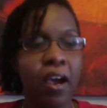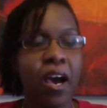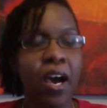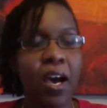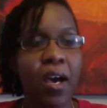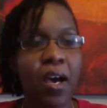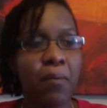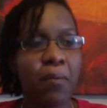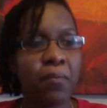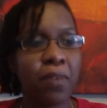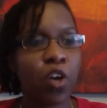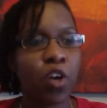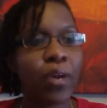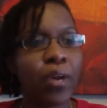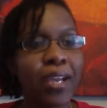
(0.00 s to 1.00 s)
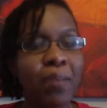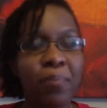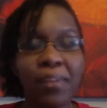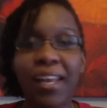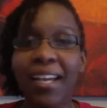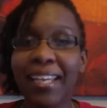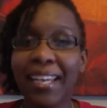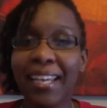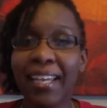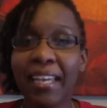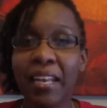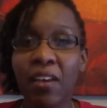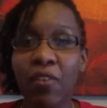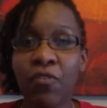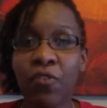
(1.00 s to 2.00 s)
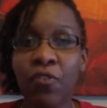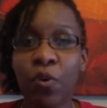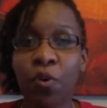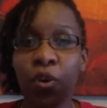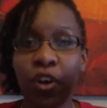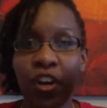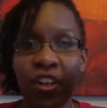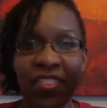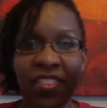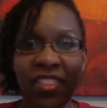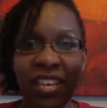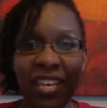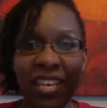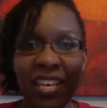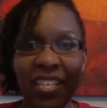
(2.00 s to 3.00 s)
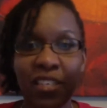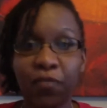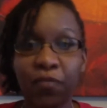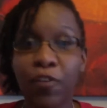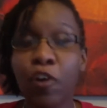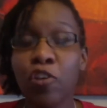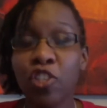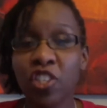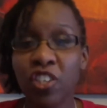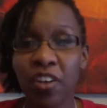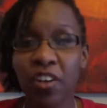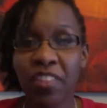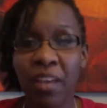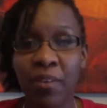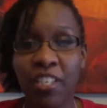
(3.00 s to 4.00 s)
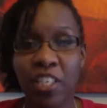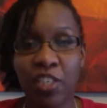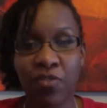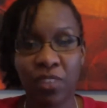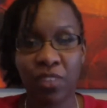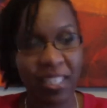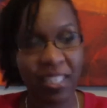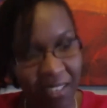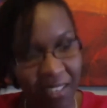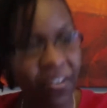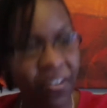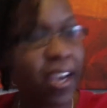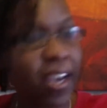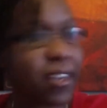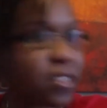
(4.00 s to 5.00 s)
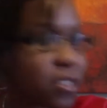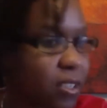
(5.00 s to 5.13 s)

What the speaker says: a quick plug-in for the devotional that we just released. In fact,